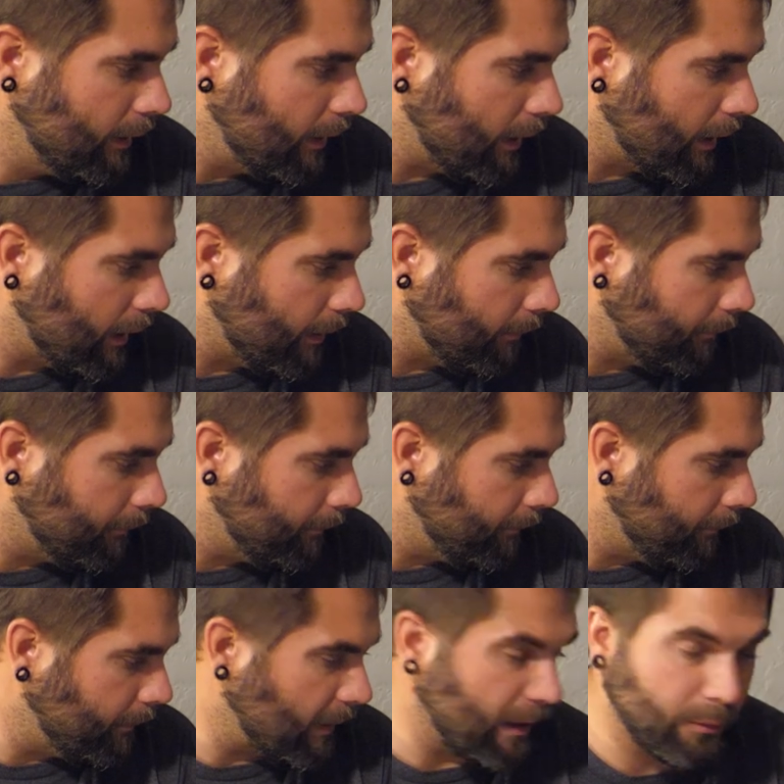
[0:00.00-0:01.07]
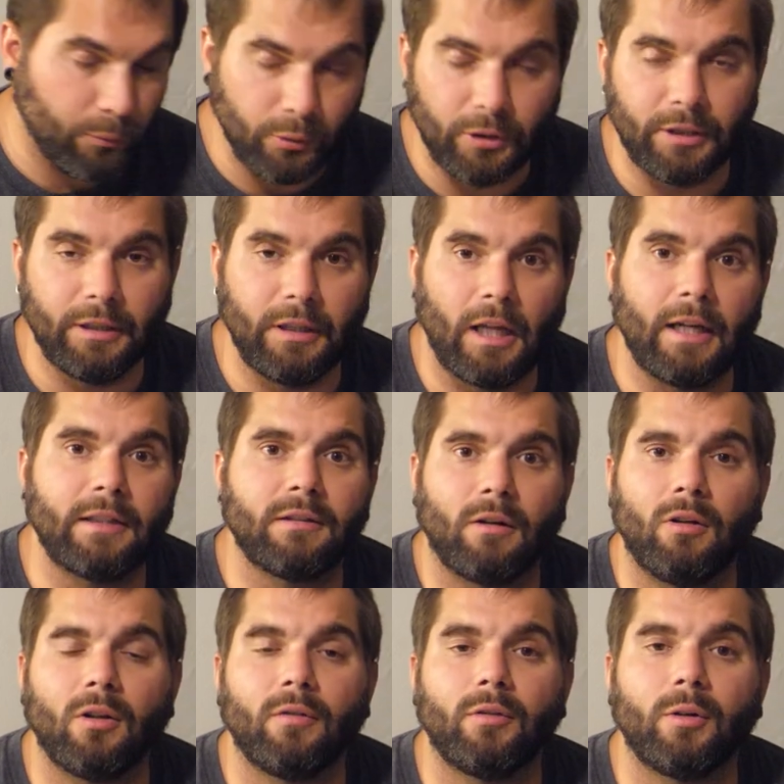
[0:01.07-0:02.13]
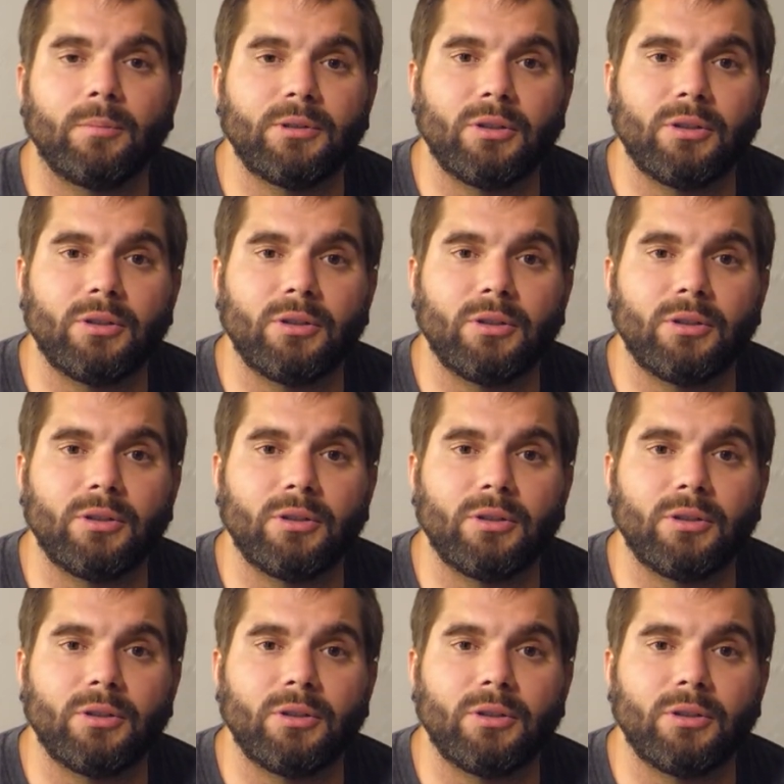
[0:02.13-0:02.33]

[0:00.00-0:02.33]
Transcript: Um, I really liked all of them,